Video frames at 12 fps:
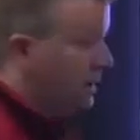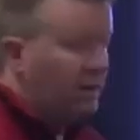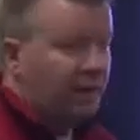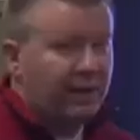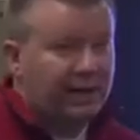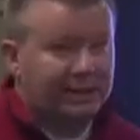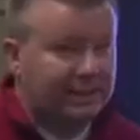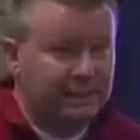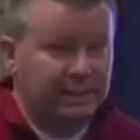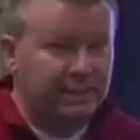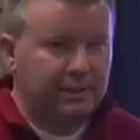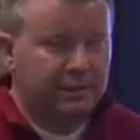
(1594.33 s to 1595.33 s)
got all that
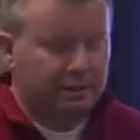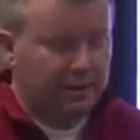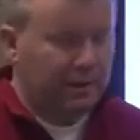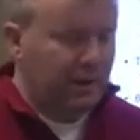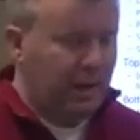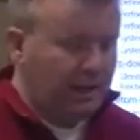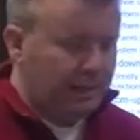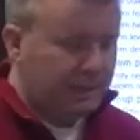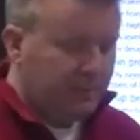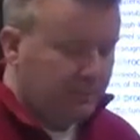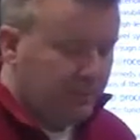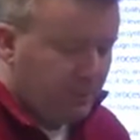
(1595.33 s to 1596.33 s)
listed in
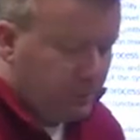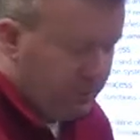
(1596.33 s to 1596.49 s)
some form or